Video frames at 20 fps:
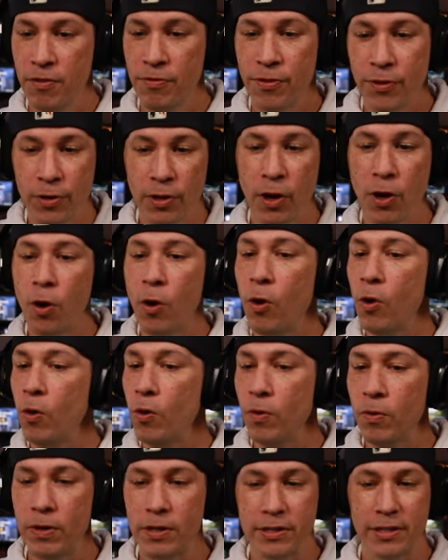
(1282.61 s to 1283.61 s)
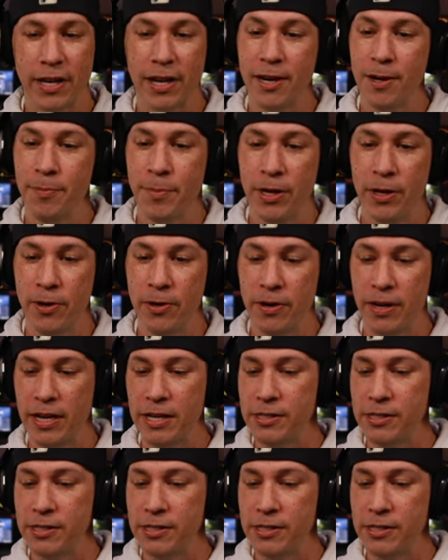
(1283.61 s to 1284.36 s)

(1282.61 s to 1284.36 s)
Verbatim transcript: for the whole entire mode